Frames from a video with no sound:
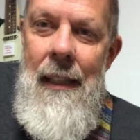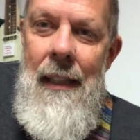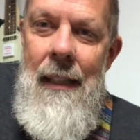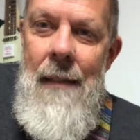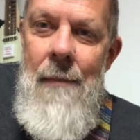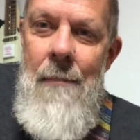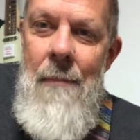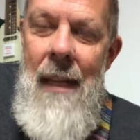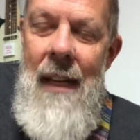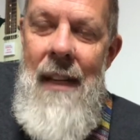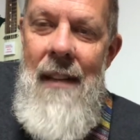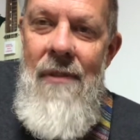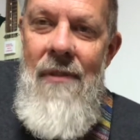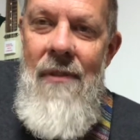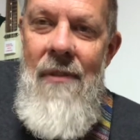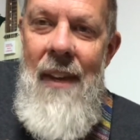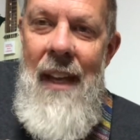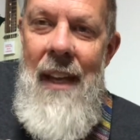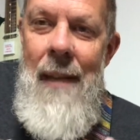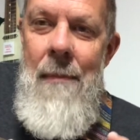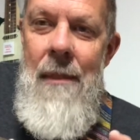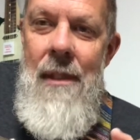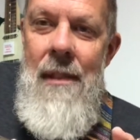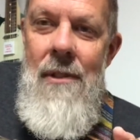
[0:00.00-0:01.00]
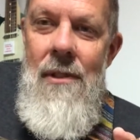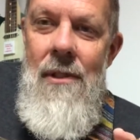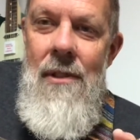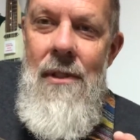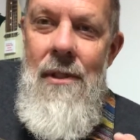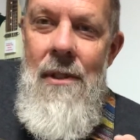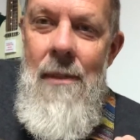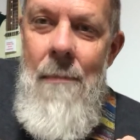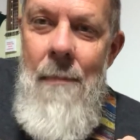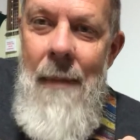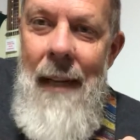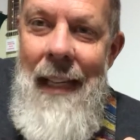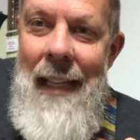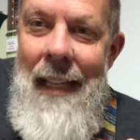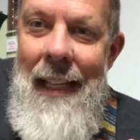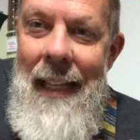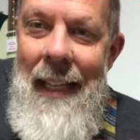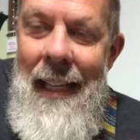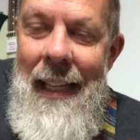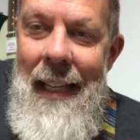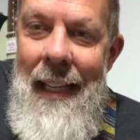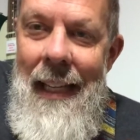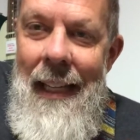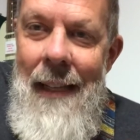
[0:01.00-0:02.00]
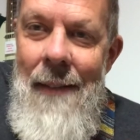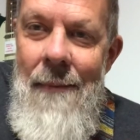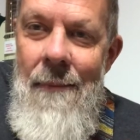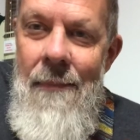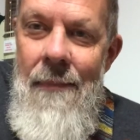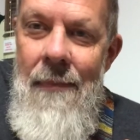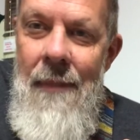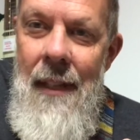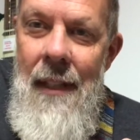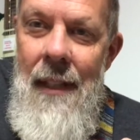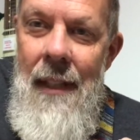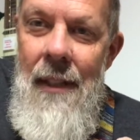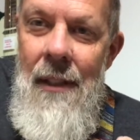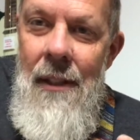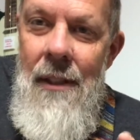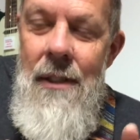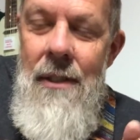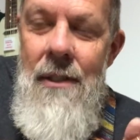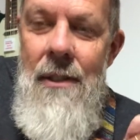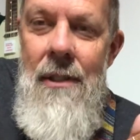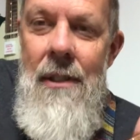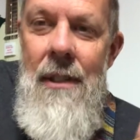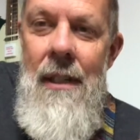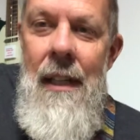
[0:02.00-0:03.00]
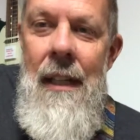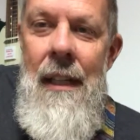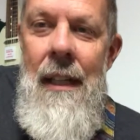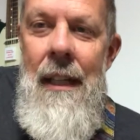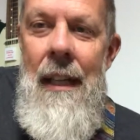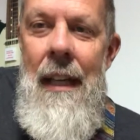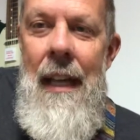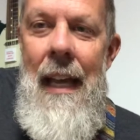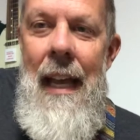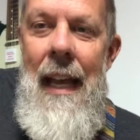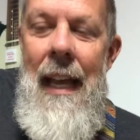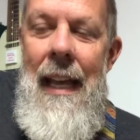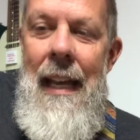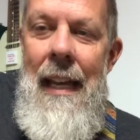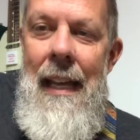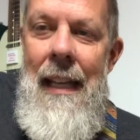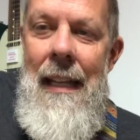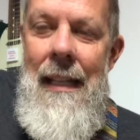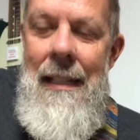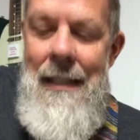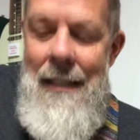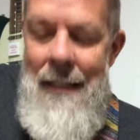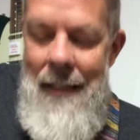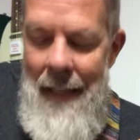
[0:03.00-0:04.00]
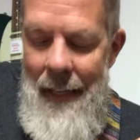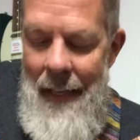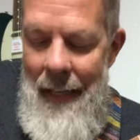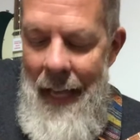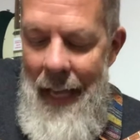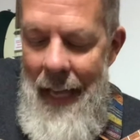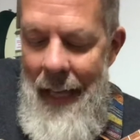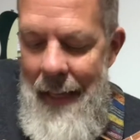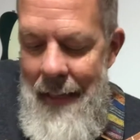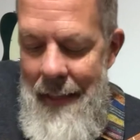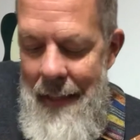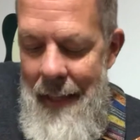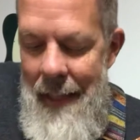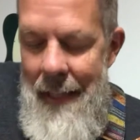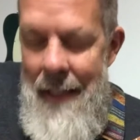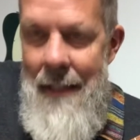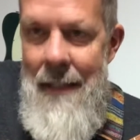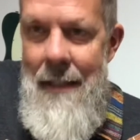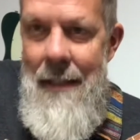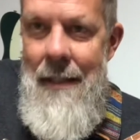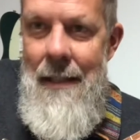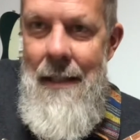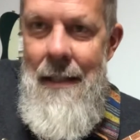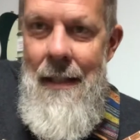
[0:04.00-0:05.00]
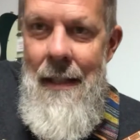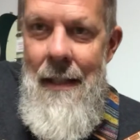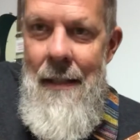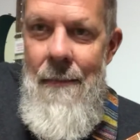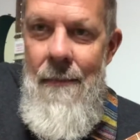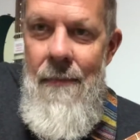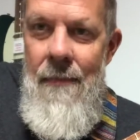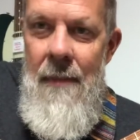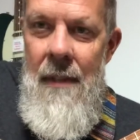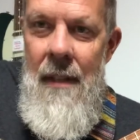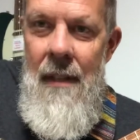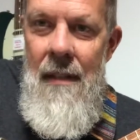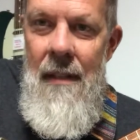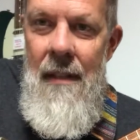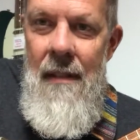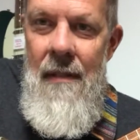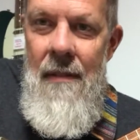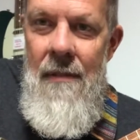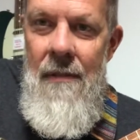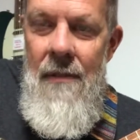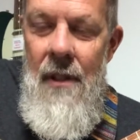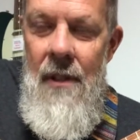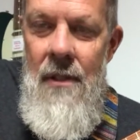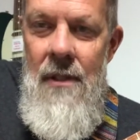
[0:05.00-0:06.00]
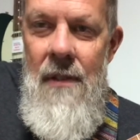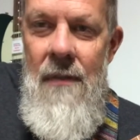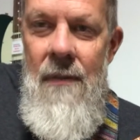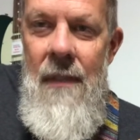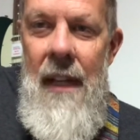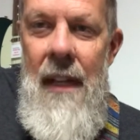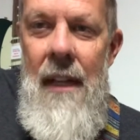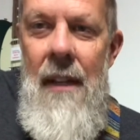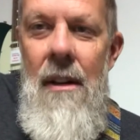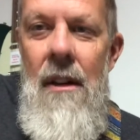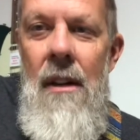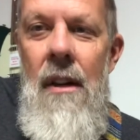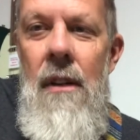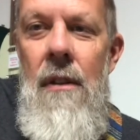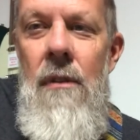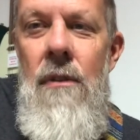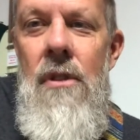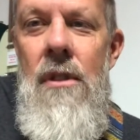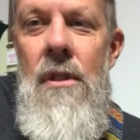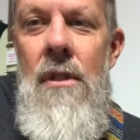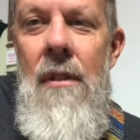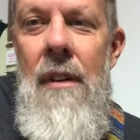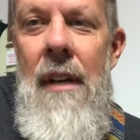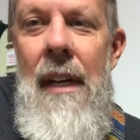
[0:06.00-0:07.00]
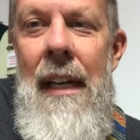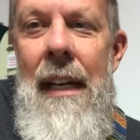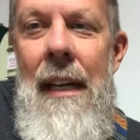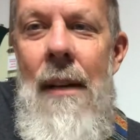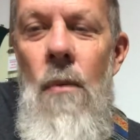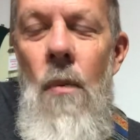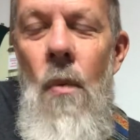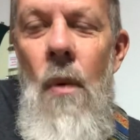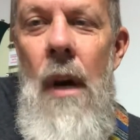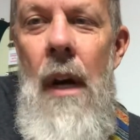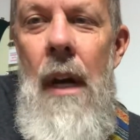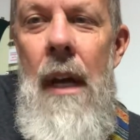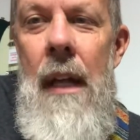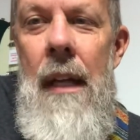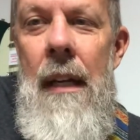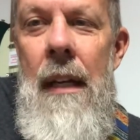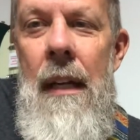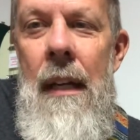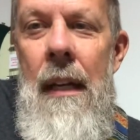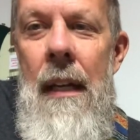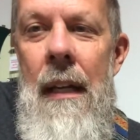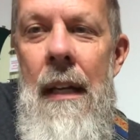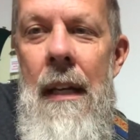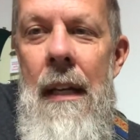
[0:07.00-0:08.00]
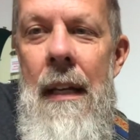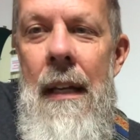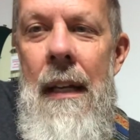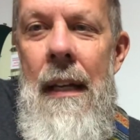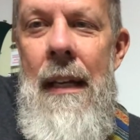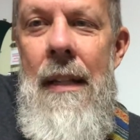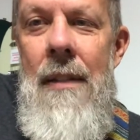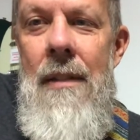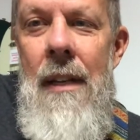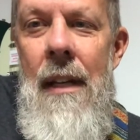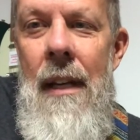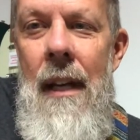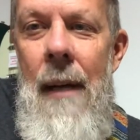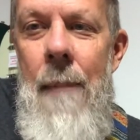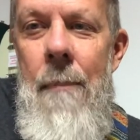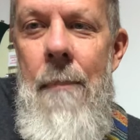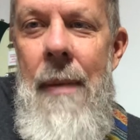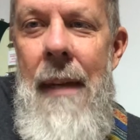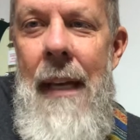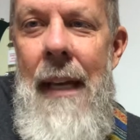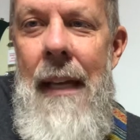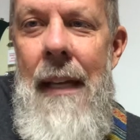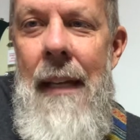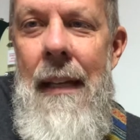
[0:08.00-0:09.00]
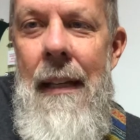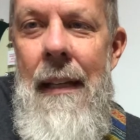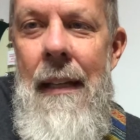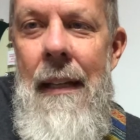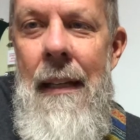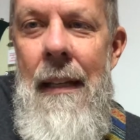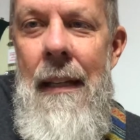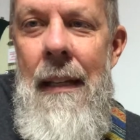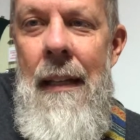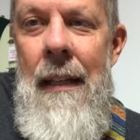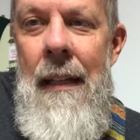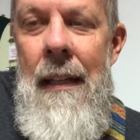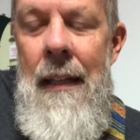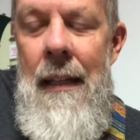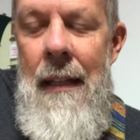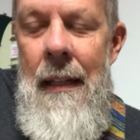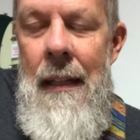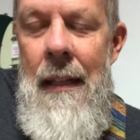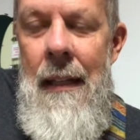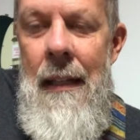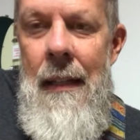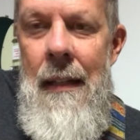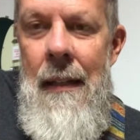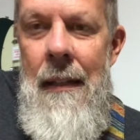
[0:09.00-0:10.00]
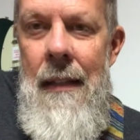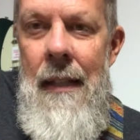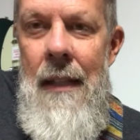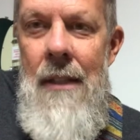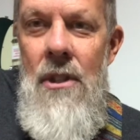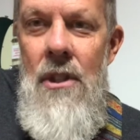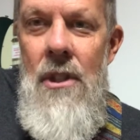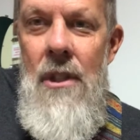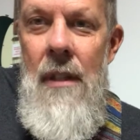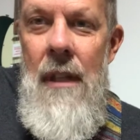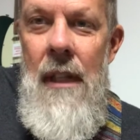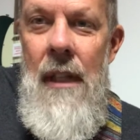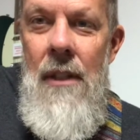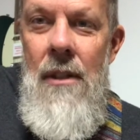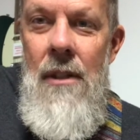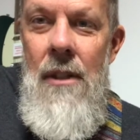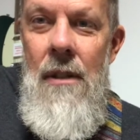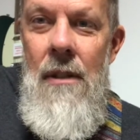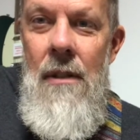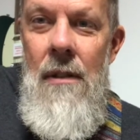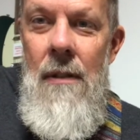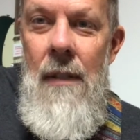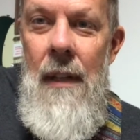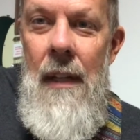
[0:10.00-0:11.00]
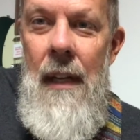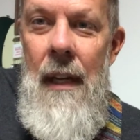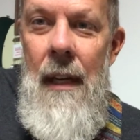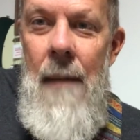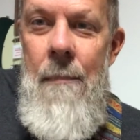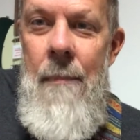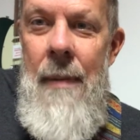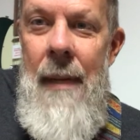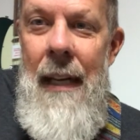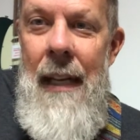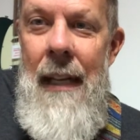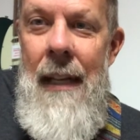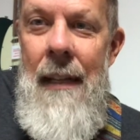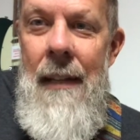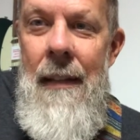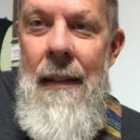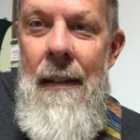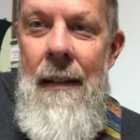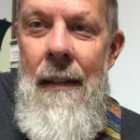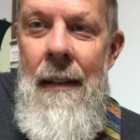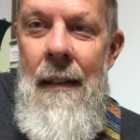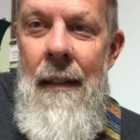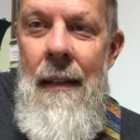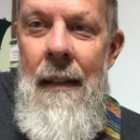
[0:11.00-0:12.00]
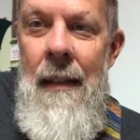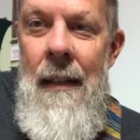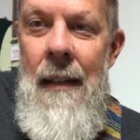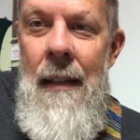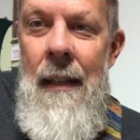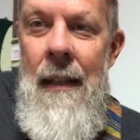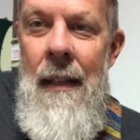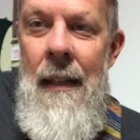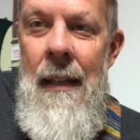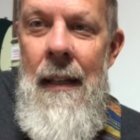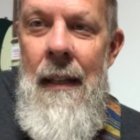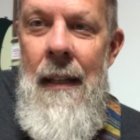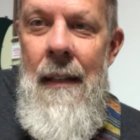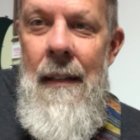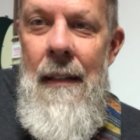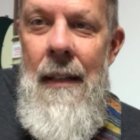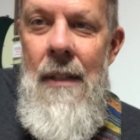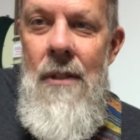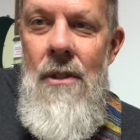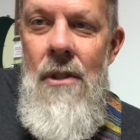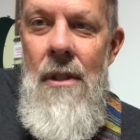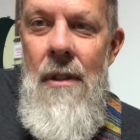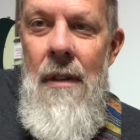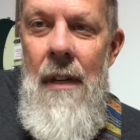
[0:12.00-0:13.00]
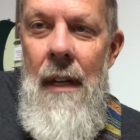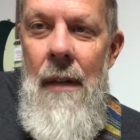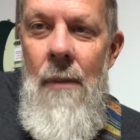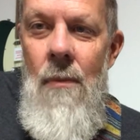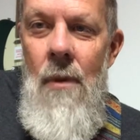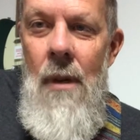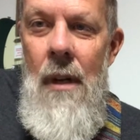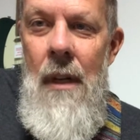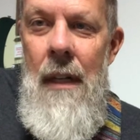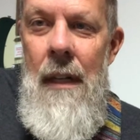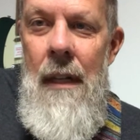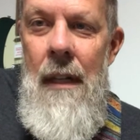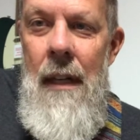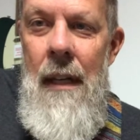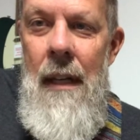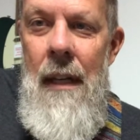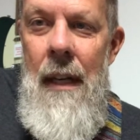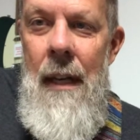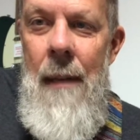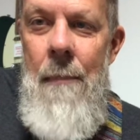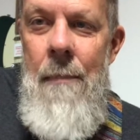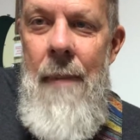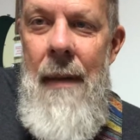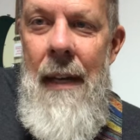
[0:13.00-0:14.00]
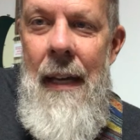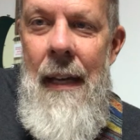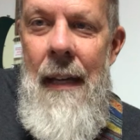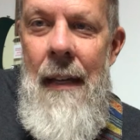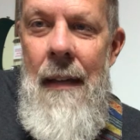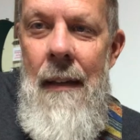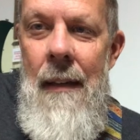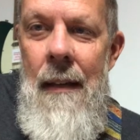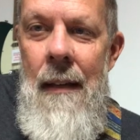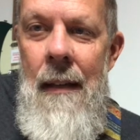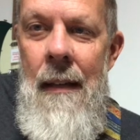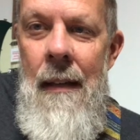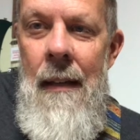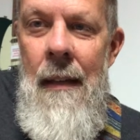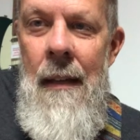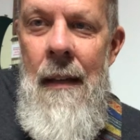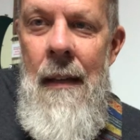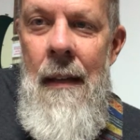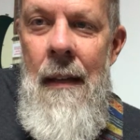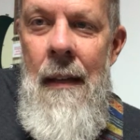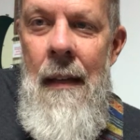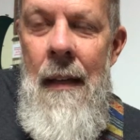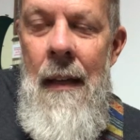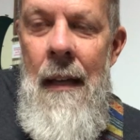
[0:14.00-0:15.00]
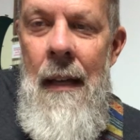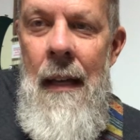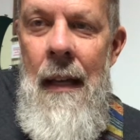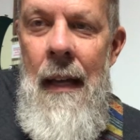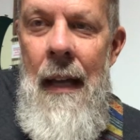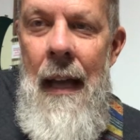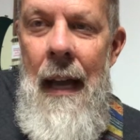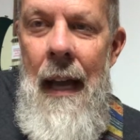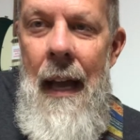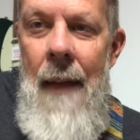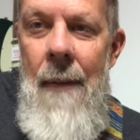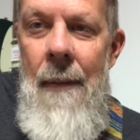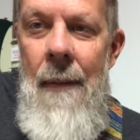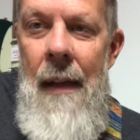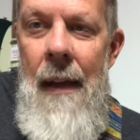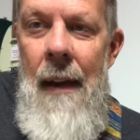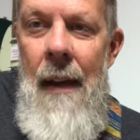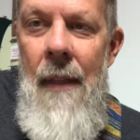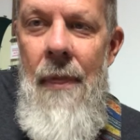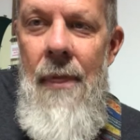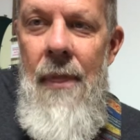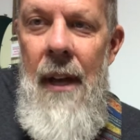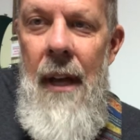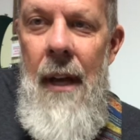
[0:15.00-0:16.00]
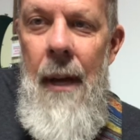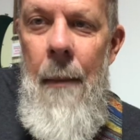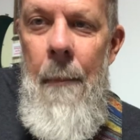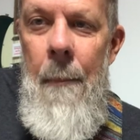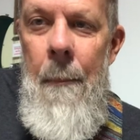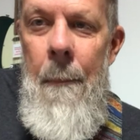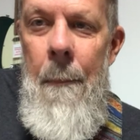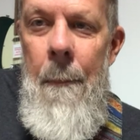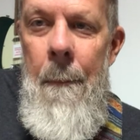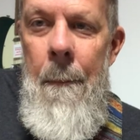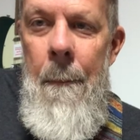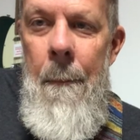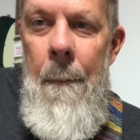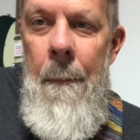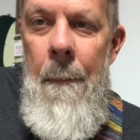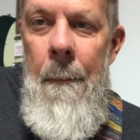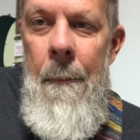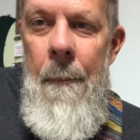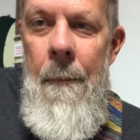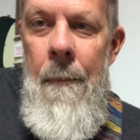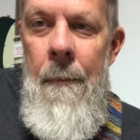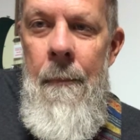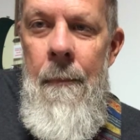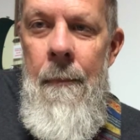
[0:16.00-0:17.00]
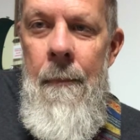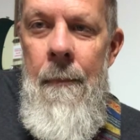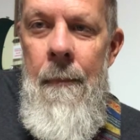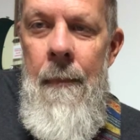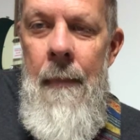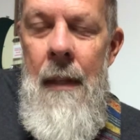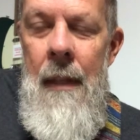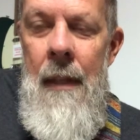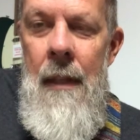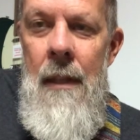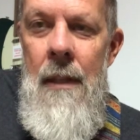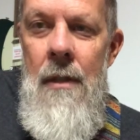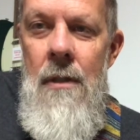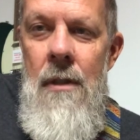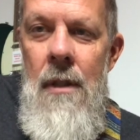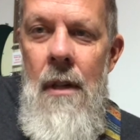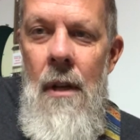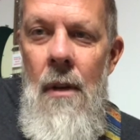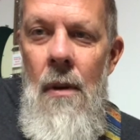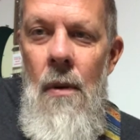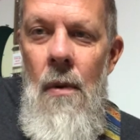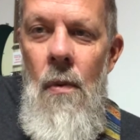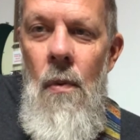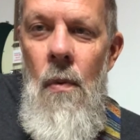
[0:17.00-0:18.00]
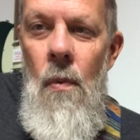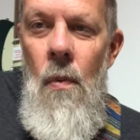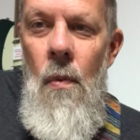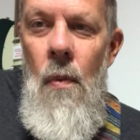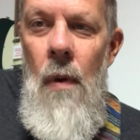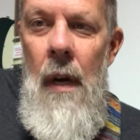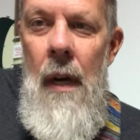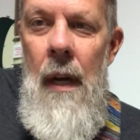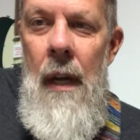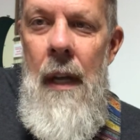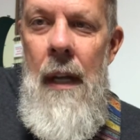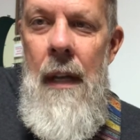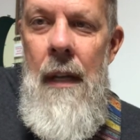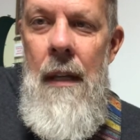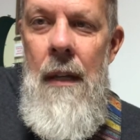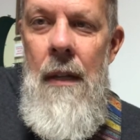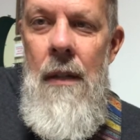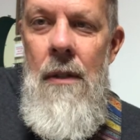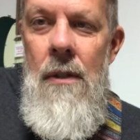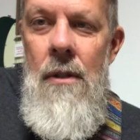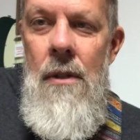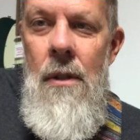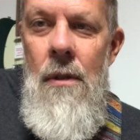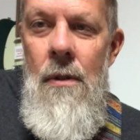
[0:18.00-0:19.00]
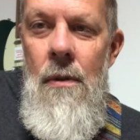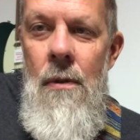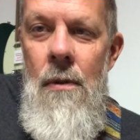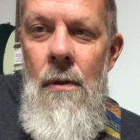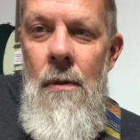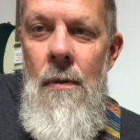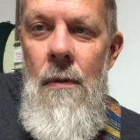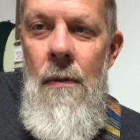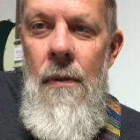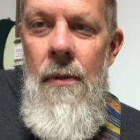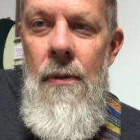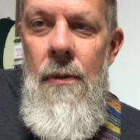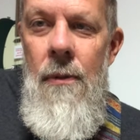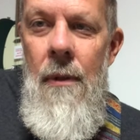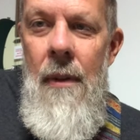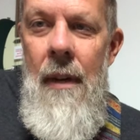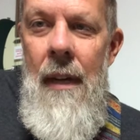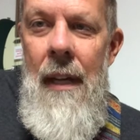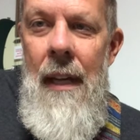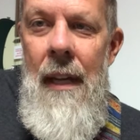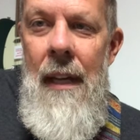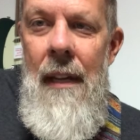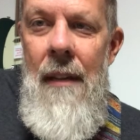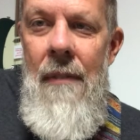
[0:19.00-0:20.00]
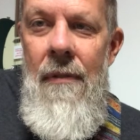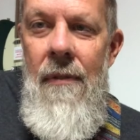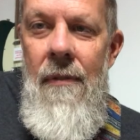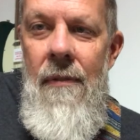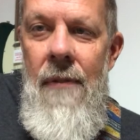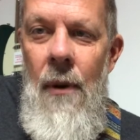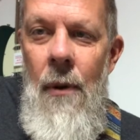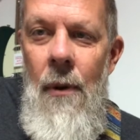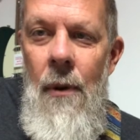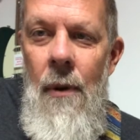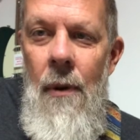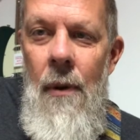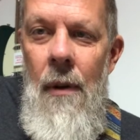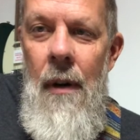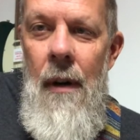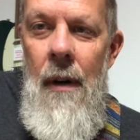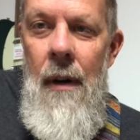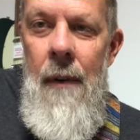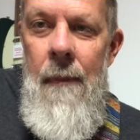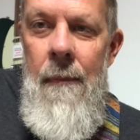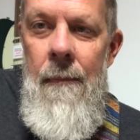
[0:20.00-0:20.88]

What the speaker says: Made famous by the Dillards, and it's like this. First finger on string 1, it's an up pick, then string 2, an up pick, then string 1, an up pick, and then a thumb. So 1, 2, 3, 4.